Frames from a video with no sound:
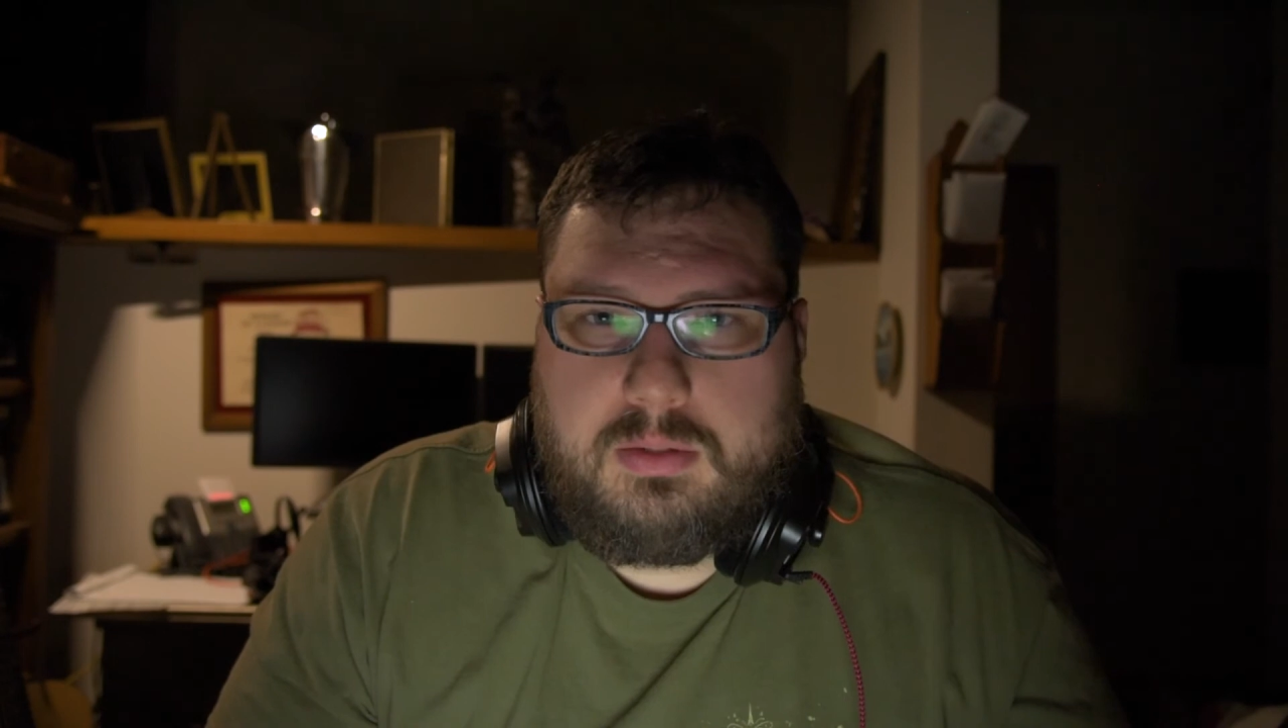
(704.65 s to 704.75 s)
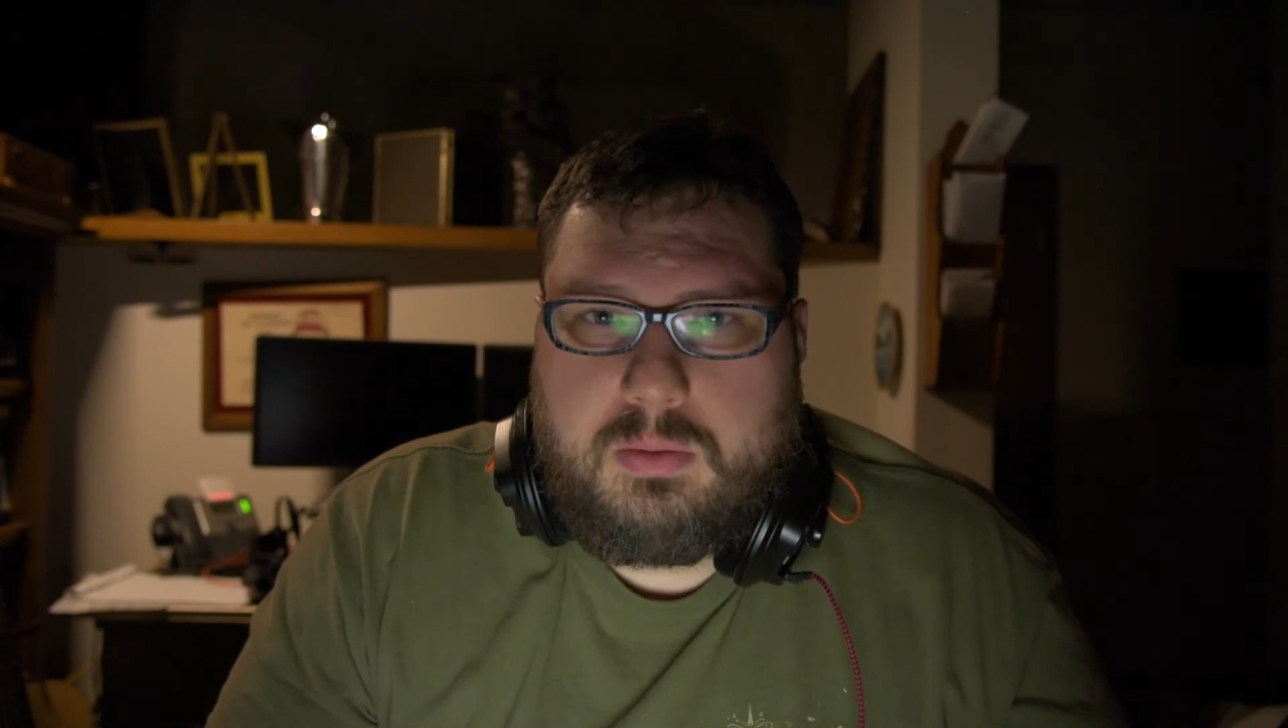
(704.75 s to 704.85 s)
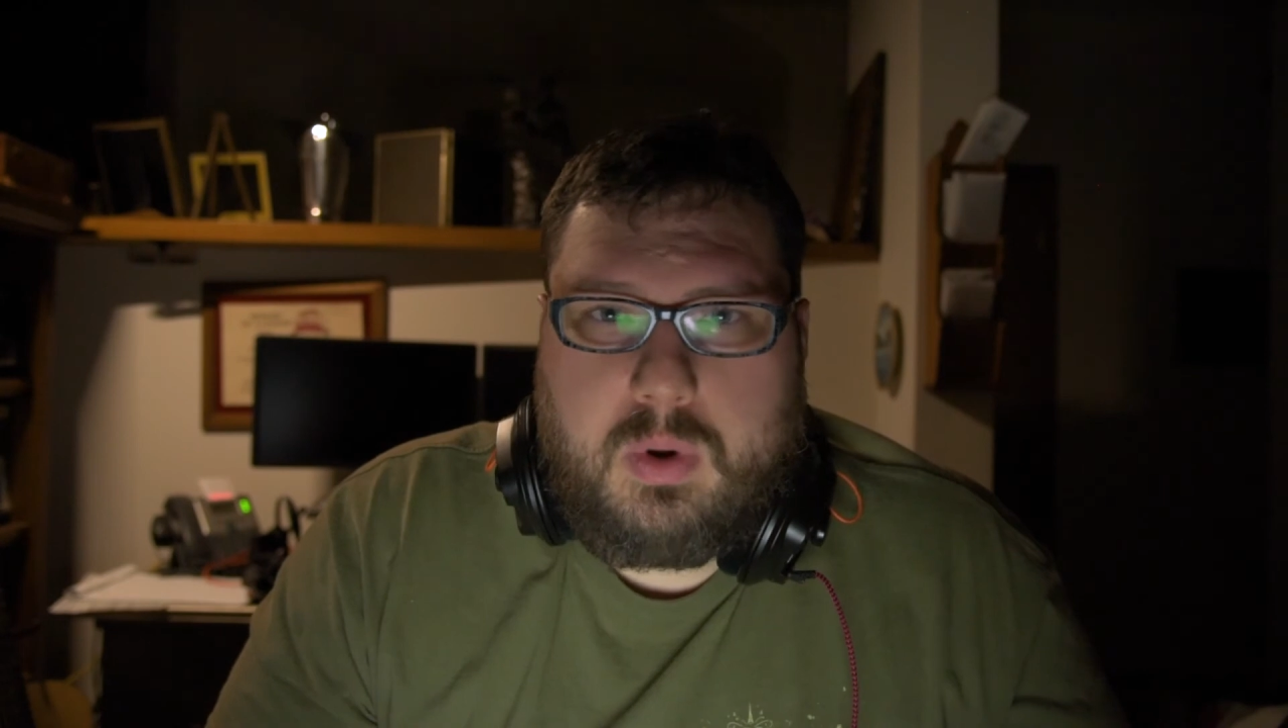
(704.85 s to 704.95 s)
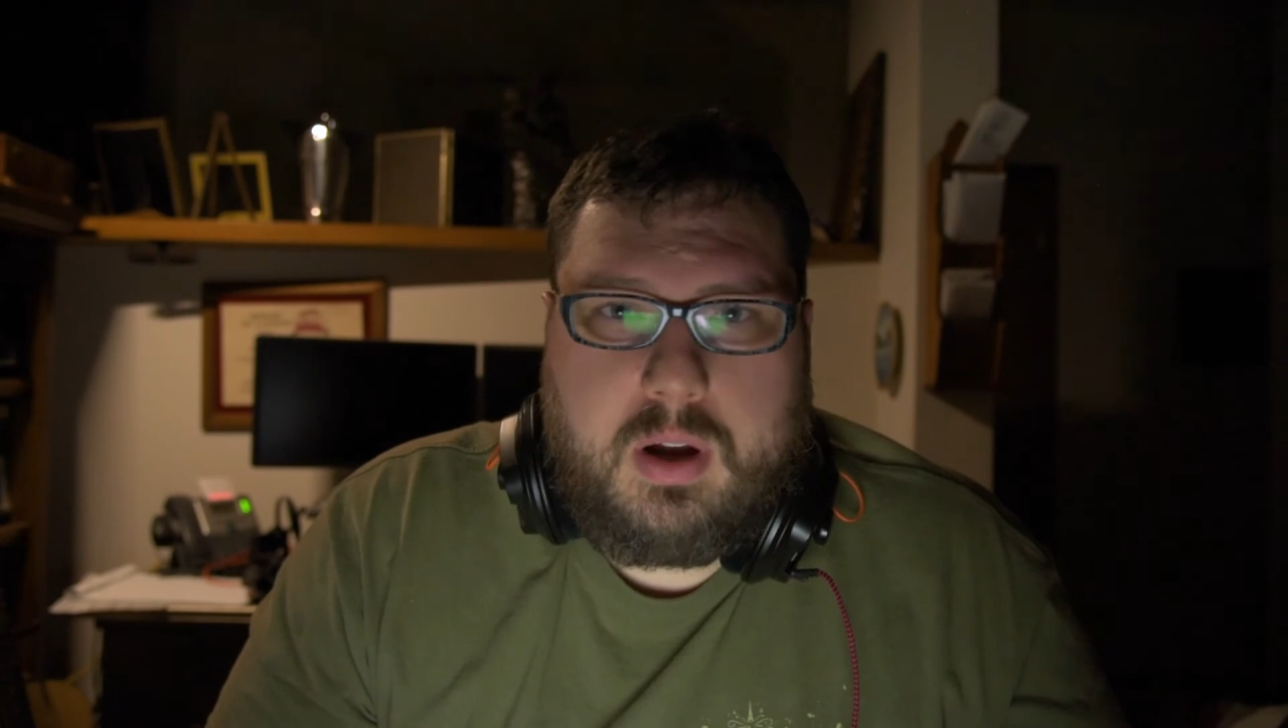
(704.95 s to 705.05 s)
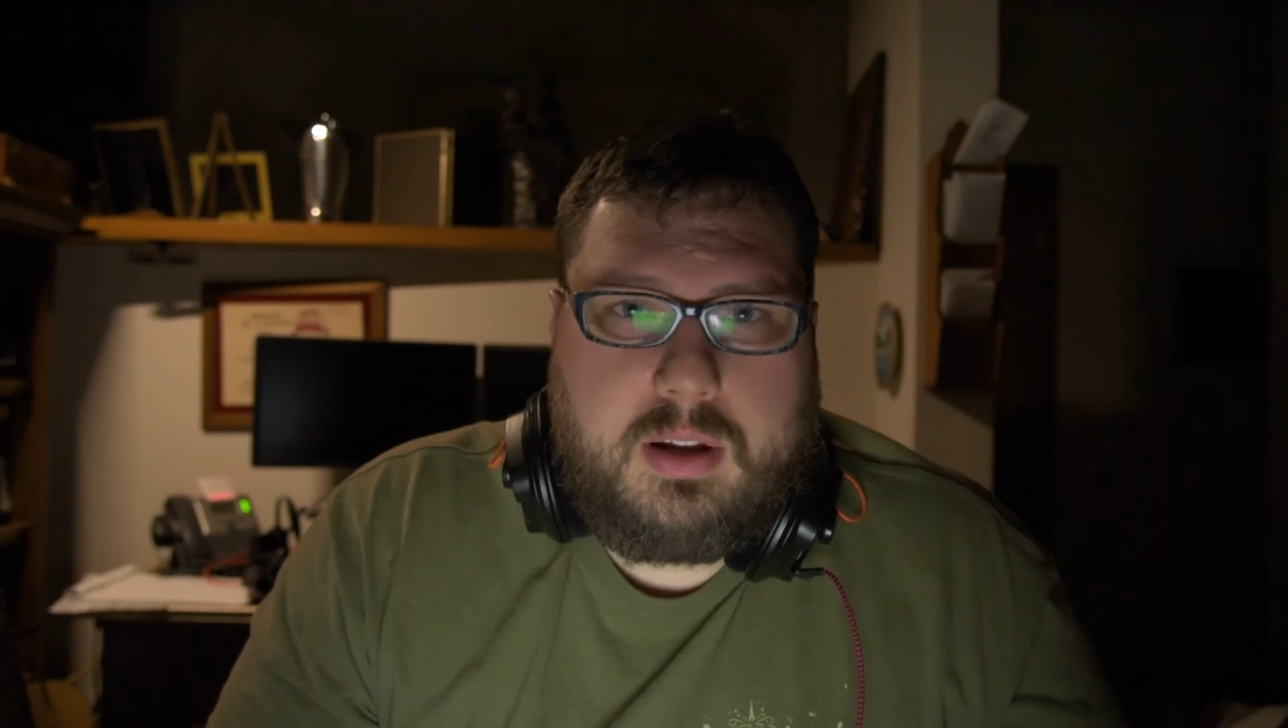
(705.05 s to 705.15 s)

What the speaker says: of why